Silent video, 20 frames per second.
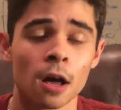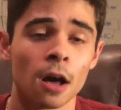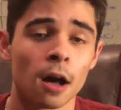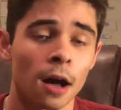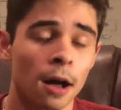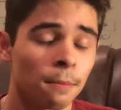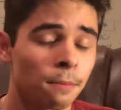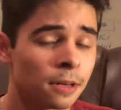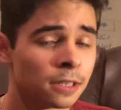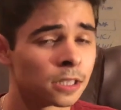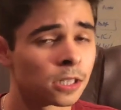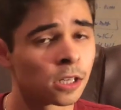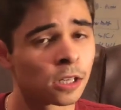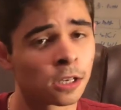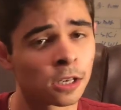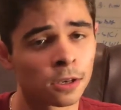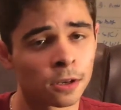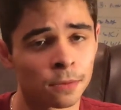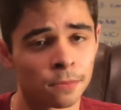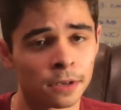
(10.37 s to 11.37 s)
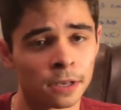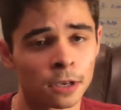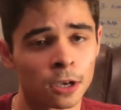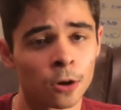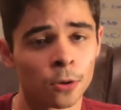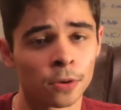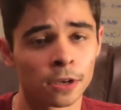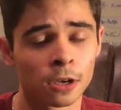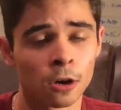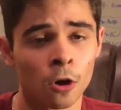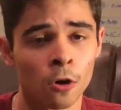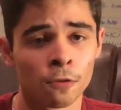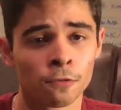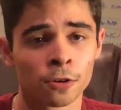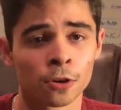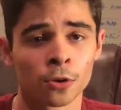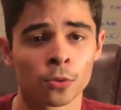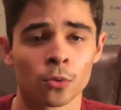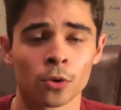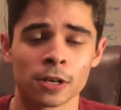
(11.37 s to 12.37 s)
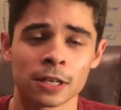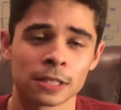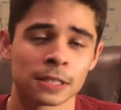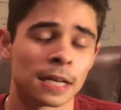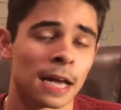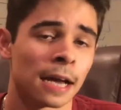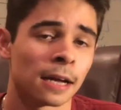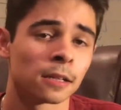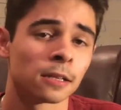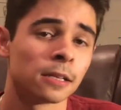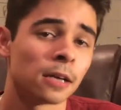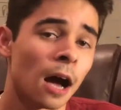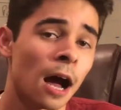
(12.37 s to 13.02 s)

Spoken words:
I'm basically going to be going over what exactly